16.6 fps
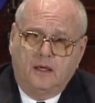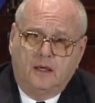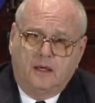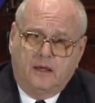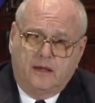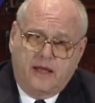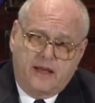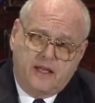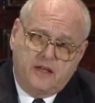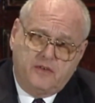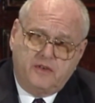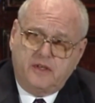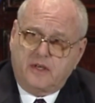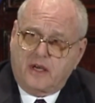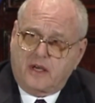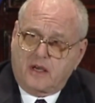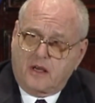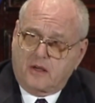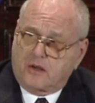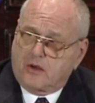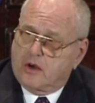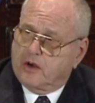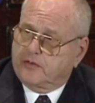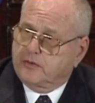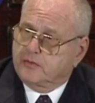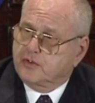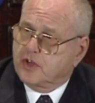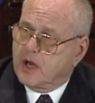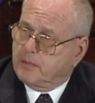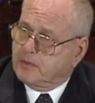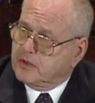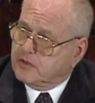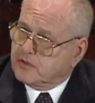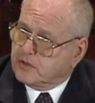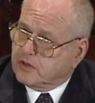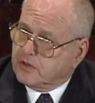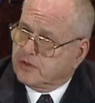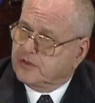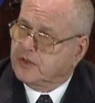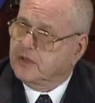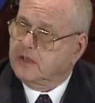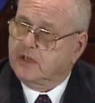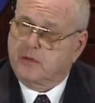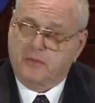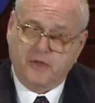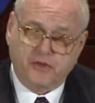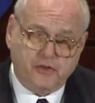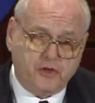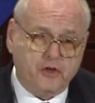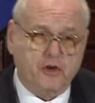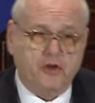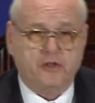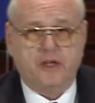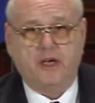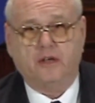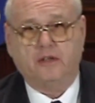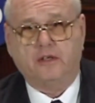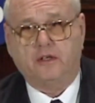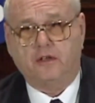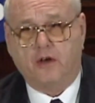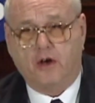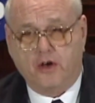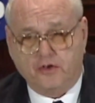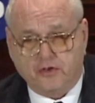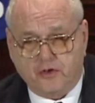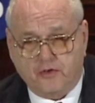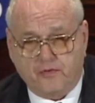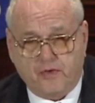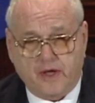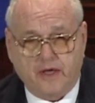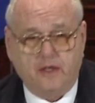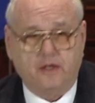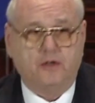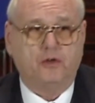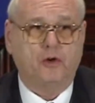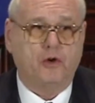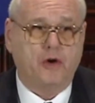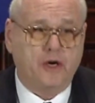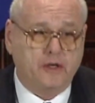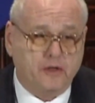And that evening, I got a call from Job Control saying, a missile going down in Oscar flight, go out